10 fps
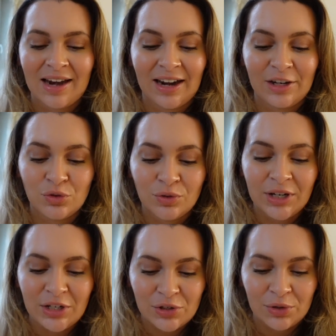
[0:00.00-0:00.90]
And I
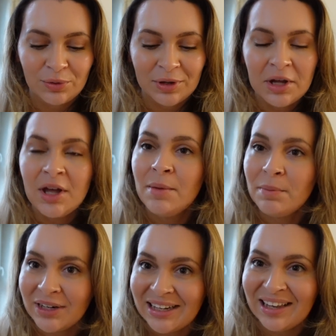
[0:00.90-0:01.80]
truly do
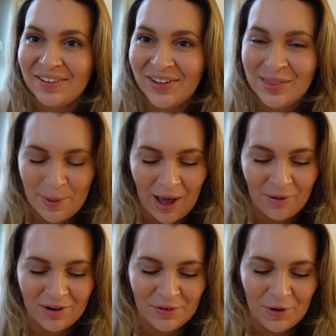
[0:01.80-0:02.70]
believe in the
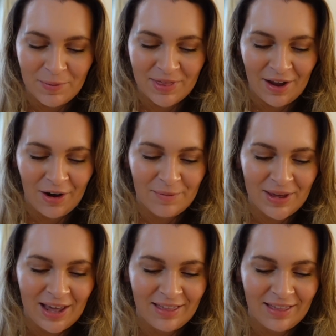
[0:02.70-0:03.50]
power of aromatherapy.